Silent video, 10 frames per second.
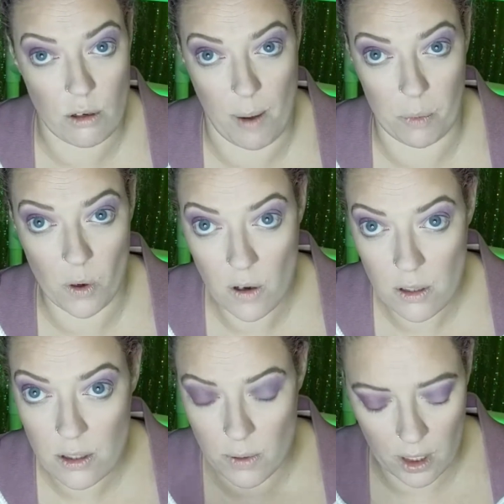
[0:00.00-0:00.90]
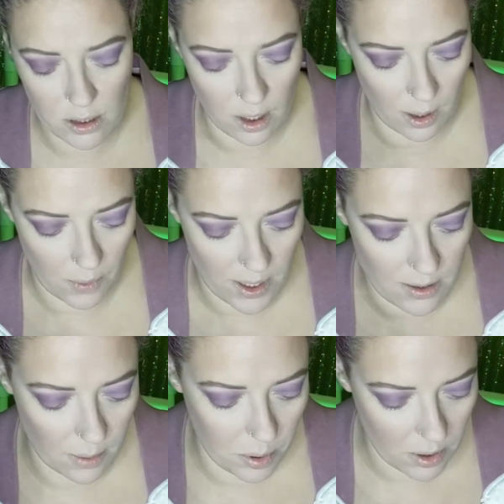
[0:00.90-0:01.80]
crab walks, where you go
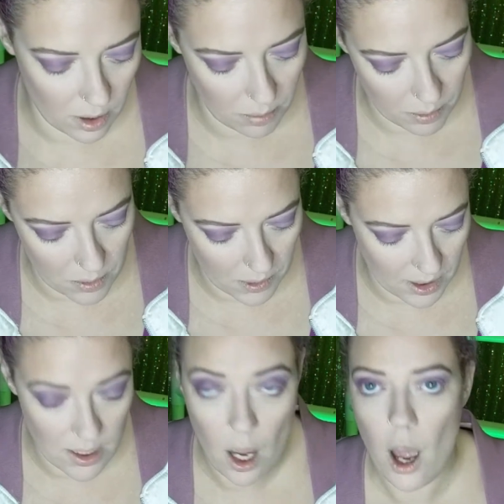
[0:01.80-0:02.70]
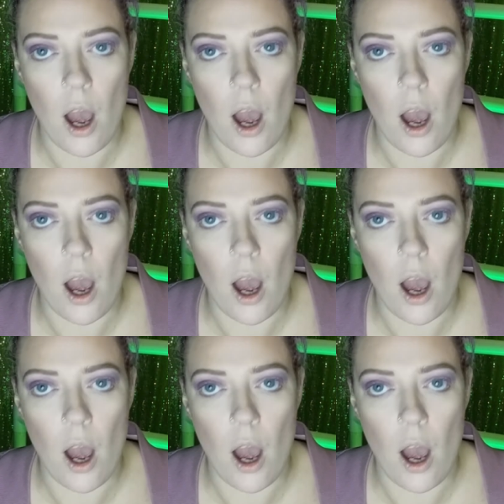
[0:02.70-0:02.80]
sideways and you put it between yours.